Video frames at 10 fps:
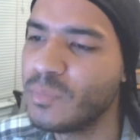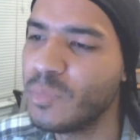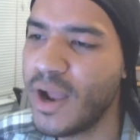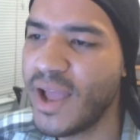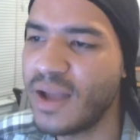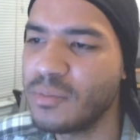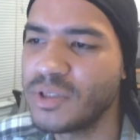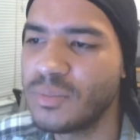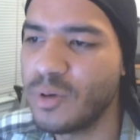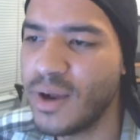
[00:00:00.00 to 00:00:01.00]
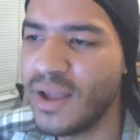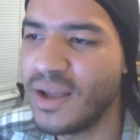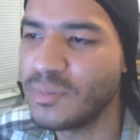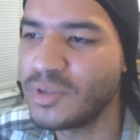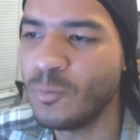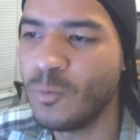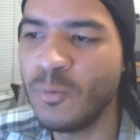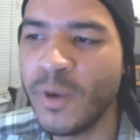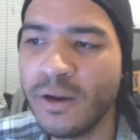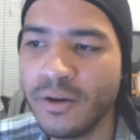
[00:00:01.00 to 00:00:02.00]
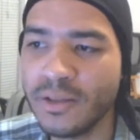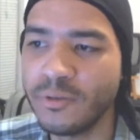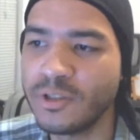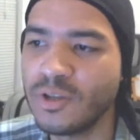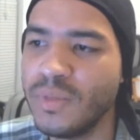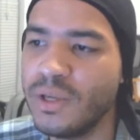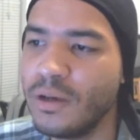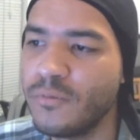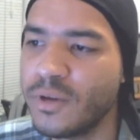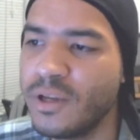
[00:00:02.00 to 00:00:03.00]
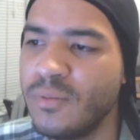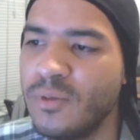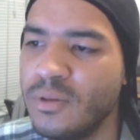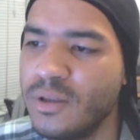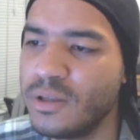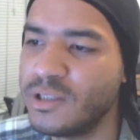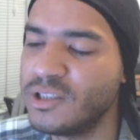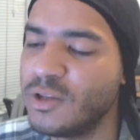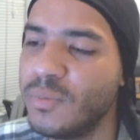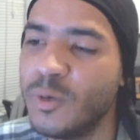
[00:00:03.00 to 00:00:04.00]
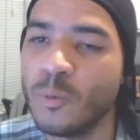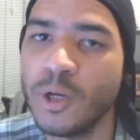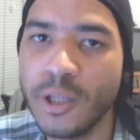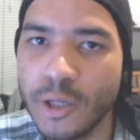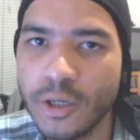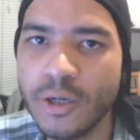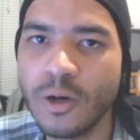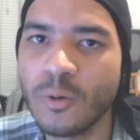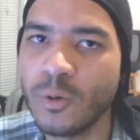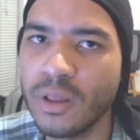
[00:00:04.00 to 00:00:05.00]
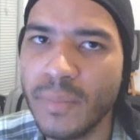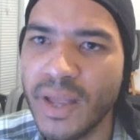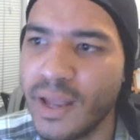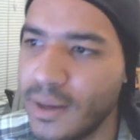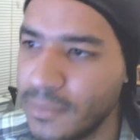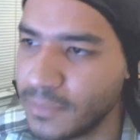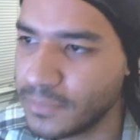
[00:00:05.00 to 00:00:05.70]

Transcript: Perhaps, one way or another, it's going to be unforgettable because it's going to be really good or really bad.